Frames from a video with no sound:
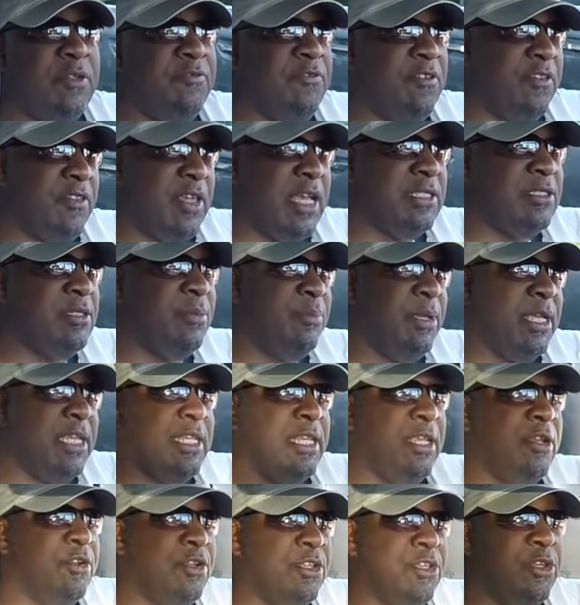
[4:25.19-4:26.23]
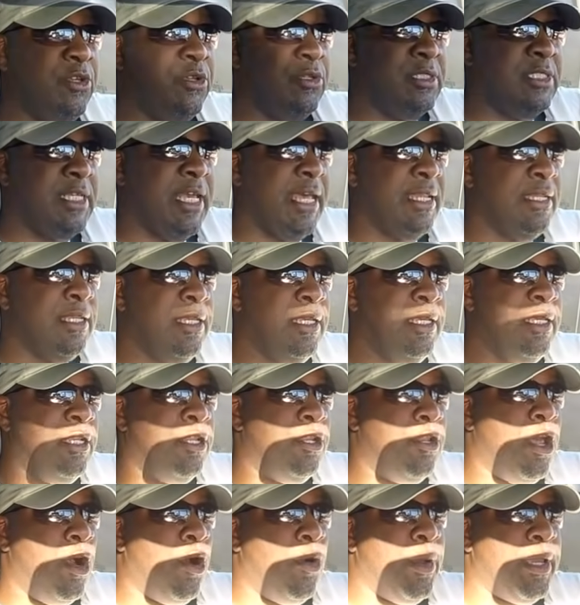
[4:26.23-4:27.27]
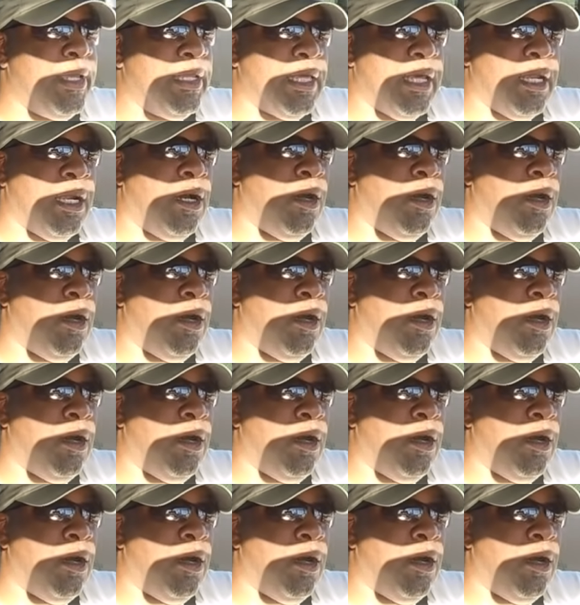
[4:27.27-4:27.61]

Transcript: If that's a big deal to you, is that knowing that,